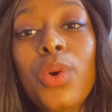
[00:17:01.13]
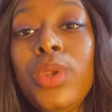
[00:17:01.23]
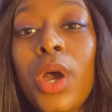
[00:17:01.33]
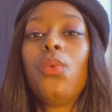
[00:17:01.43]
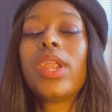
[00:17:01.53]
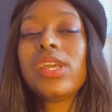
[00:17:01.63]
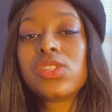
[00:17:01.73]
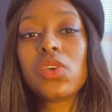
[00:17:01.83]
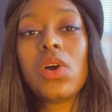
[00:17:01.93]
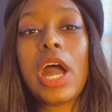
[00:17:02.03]
When I
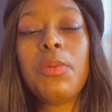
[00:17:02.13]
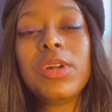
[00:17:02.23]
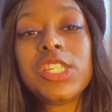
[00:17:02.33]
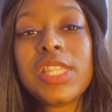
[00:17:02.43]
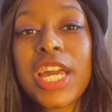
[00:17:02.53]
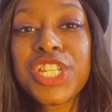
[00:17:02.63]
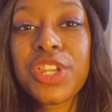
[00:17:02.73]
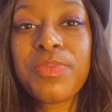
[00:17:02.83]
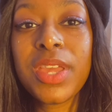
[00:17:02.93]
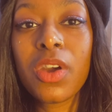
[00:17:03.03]
saw how much that
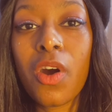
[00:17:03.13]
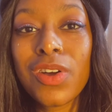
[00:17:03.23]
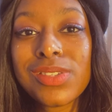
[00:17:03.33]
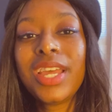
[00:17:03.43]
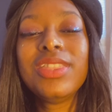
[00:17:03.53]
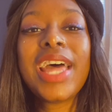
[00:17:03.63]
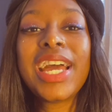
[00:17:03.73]
shipping cost, that